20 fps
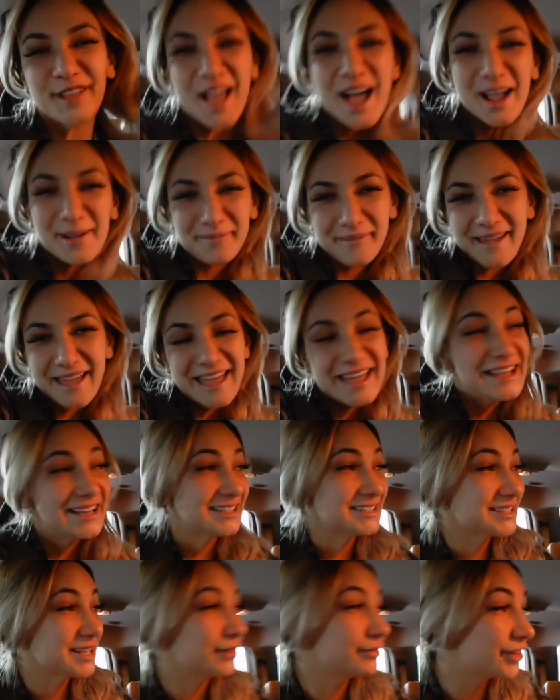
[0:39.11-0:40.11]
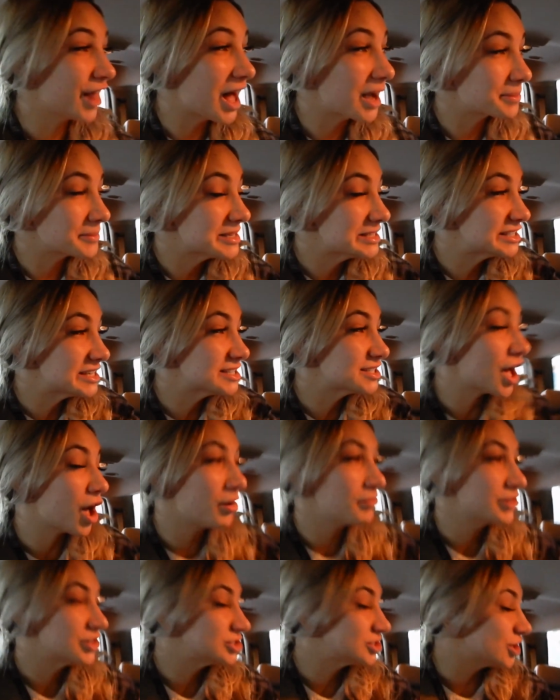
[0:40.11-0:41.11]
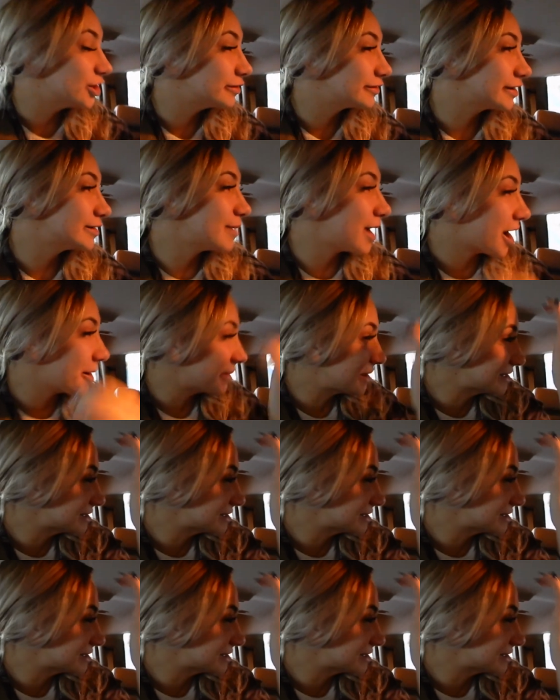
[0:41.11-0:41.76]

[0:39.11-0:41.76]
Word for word: Vlogmas. Vlogmas is almost over, Mom.